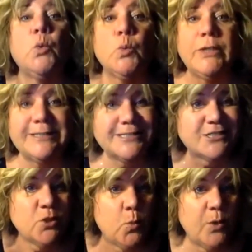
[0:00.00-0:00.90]

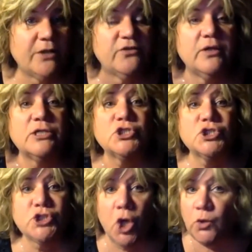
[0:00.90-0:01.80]
Rinse with
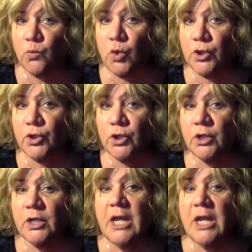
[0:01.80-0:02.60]
salt water